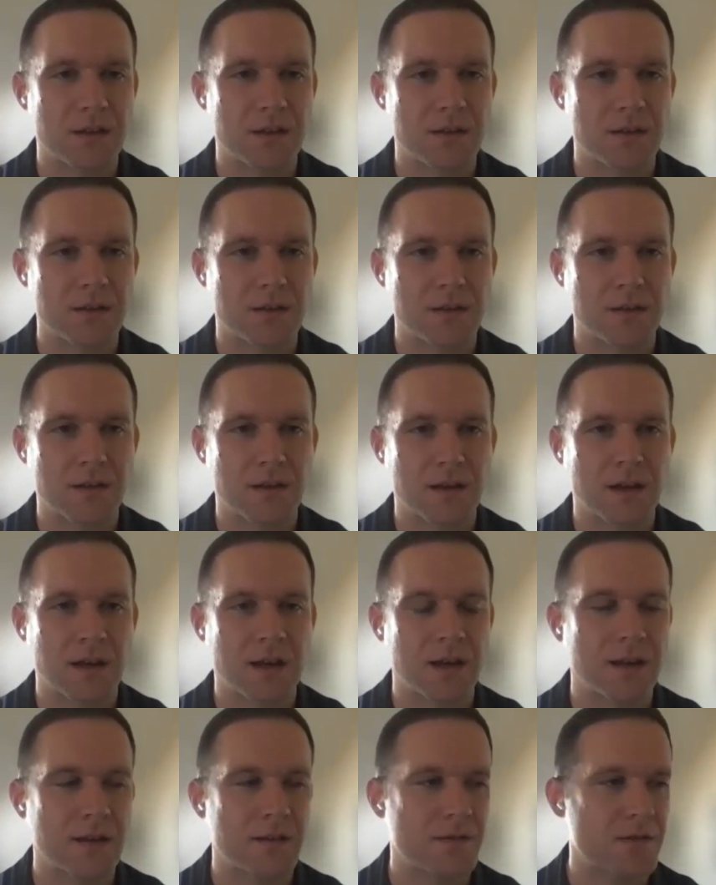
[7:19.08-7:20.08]
and
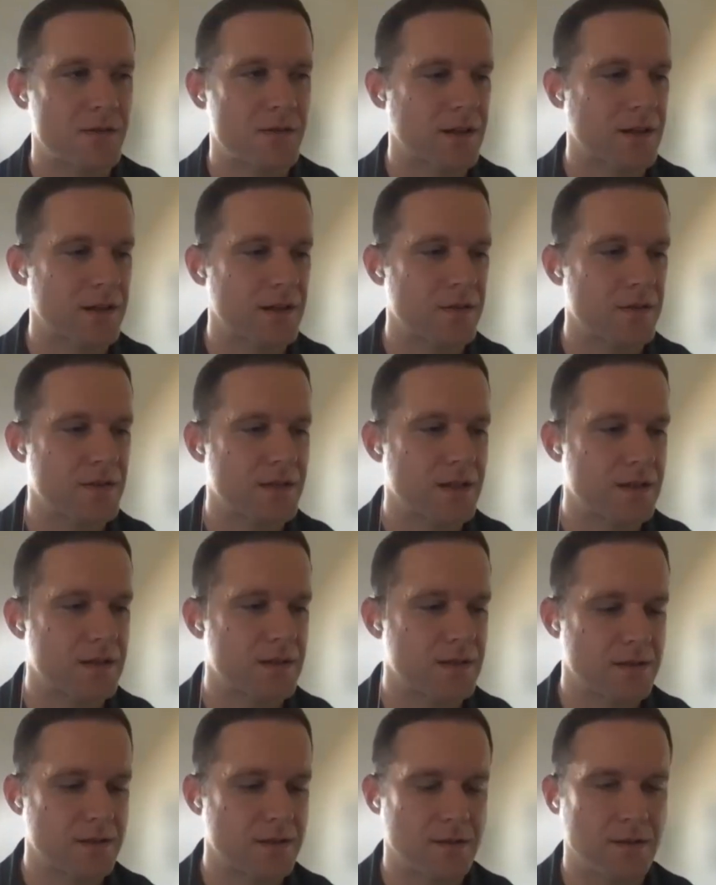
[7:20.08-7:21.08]
I just kind of said
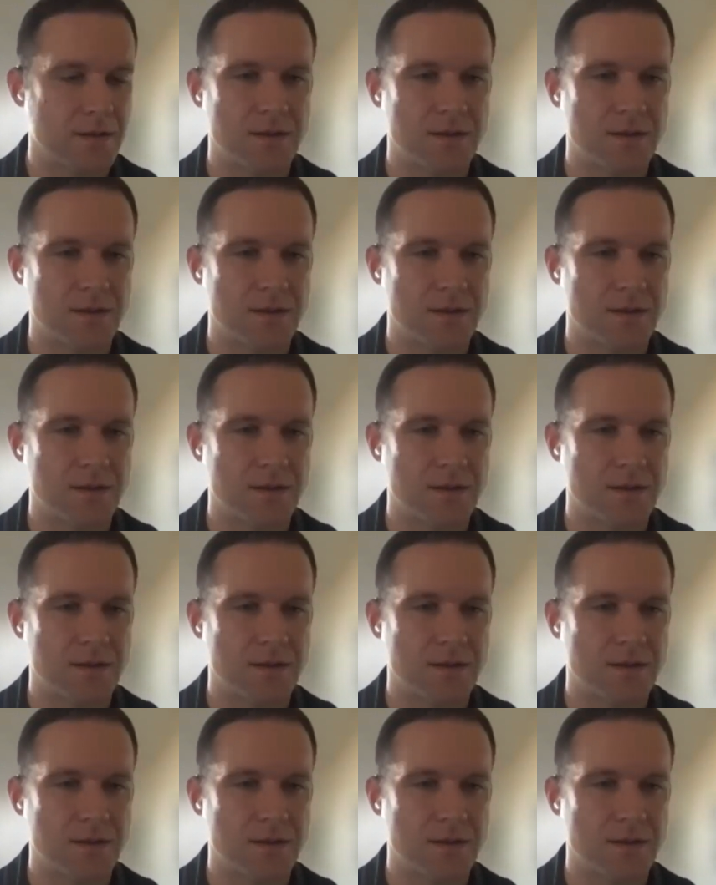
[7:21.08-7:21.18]
to